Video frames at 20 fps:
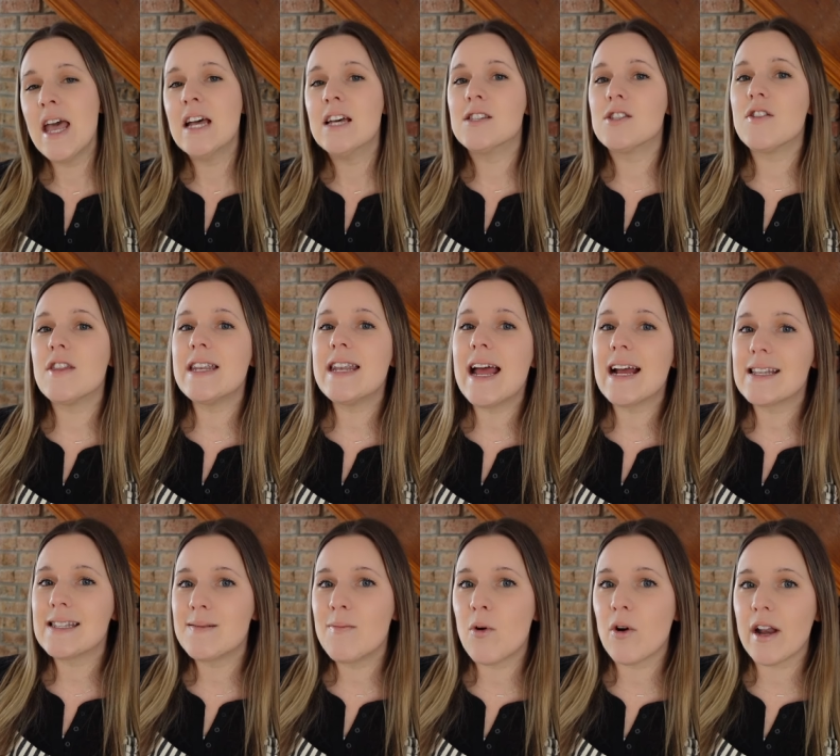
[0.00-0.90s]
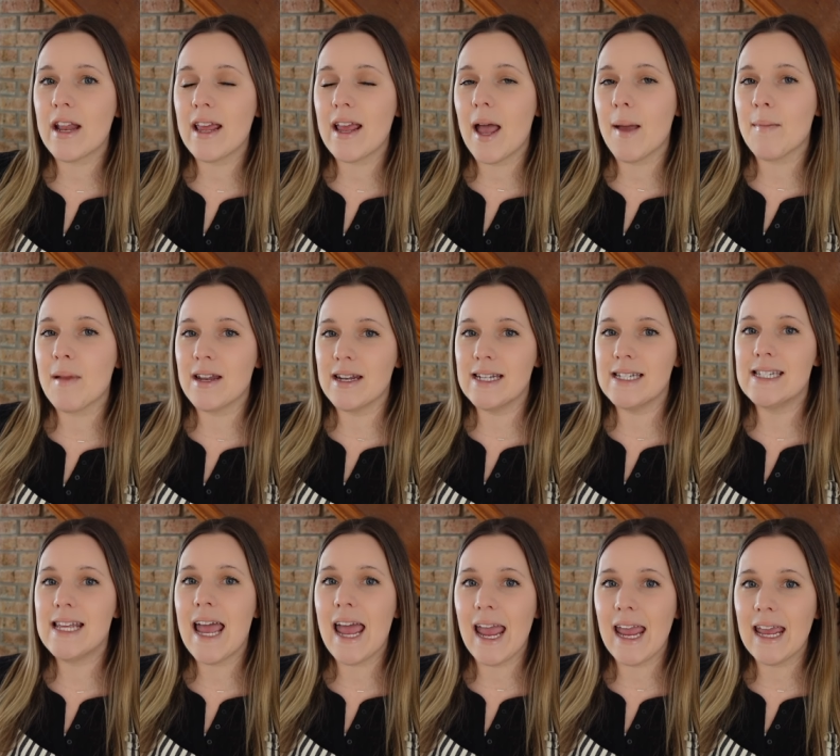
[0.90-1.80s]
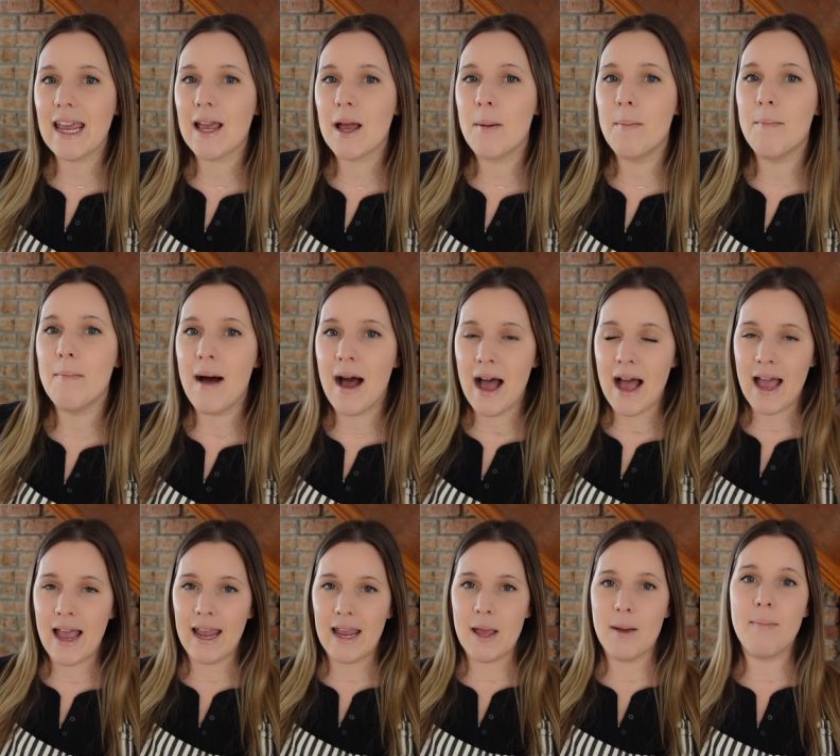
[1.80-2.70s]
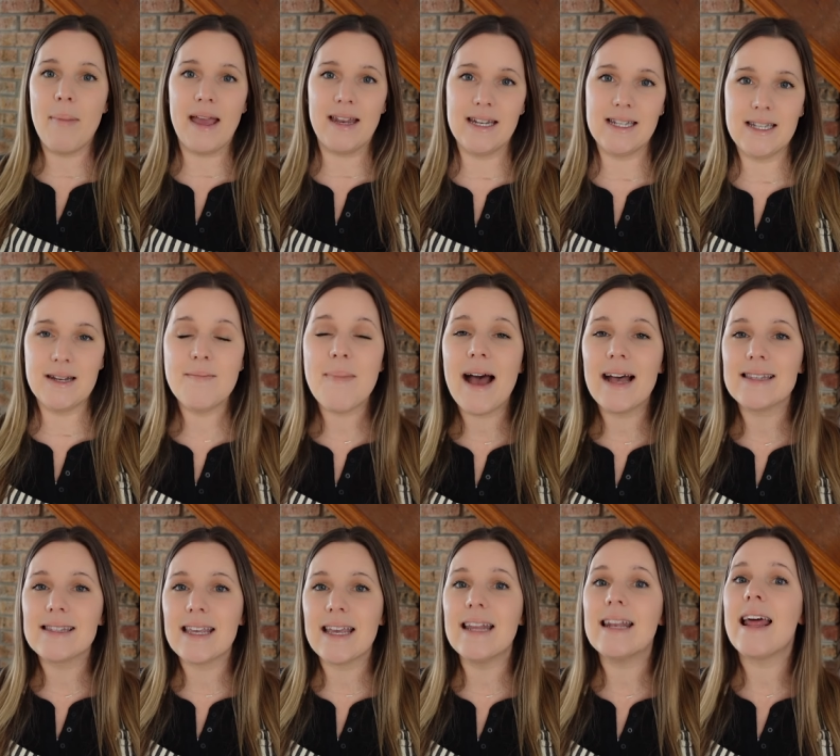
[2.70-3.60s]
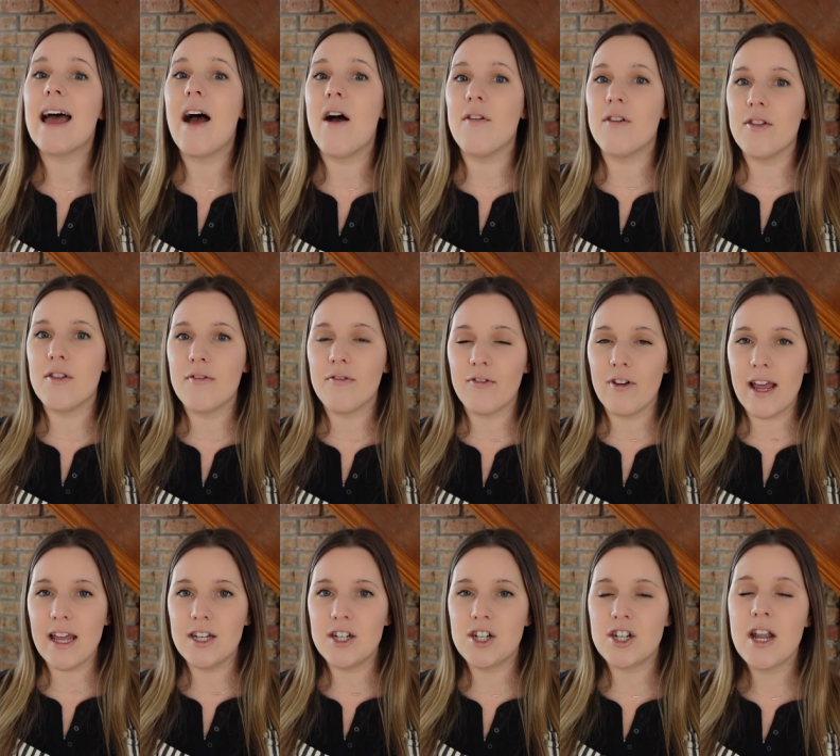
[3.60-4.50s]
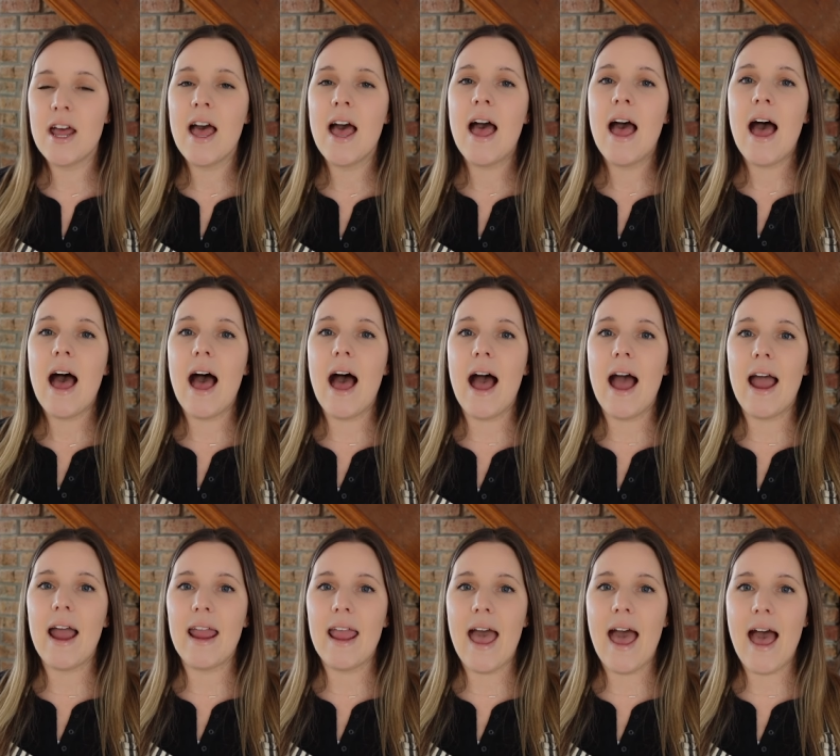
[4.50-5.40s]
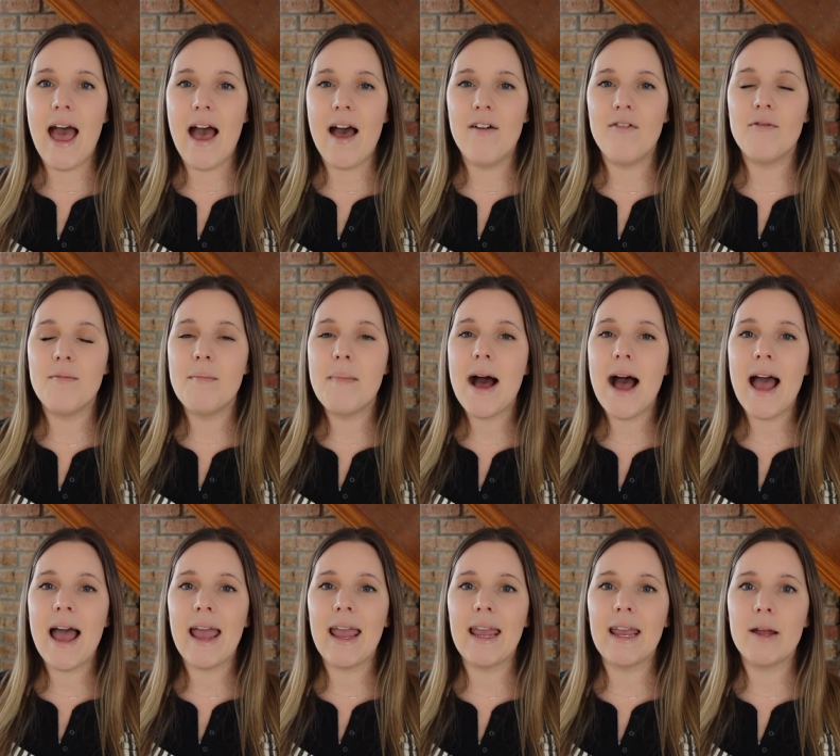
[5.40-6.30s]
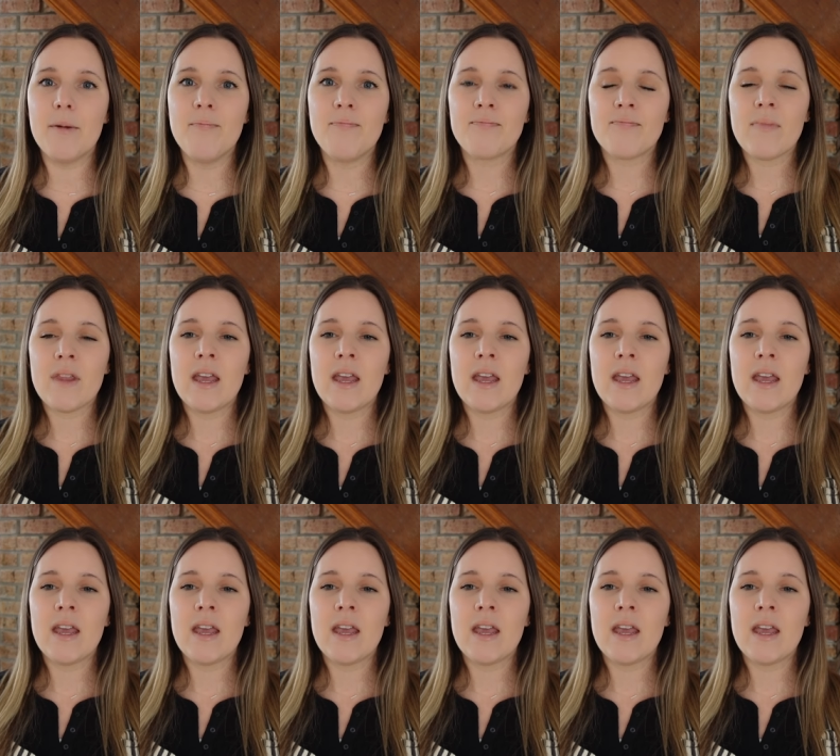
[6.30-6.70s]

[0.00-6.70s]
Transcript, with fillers: So the next morning I'm gonna take my Banneton basket out of the fridge. I have my